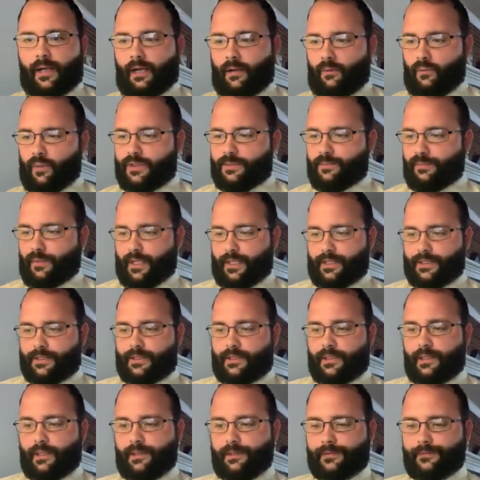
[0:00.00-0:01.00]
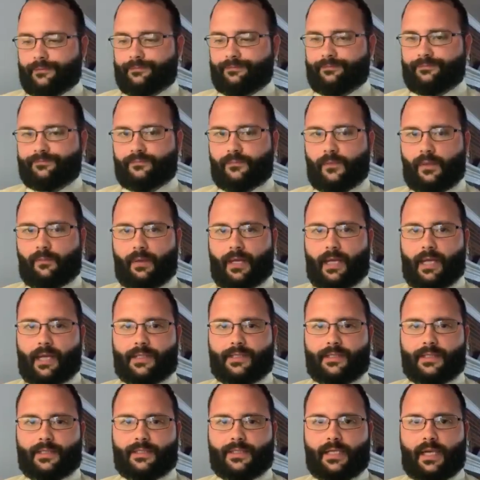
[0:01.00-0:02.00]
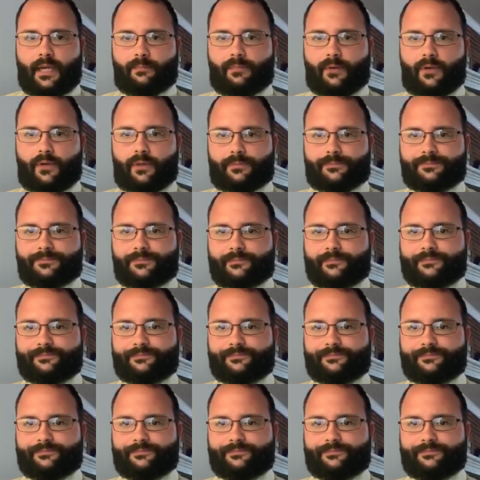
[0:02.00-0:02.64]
Which brings my next example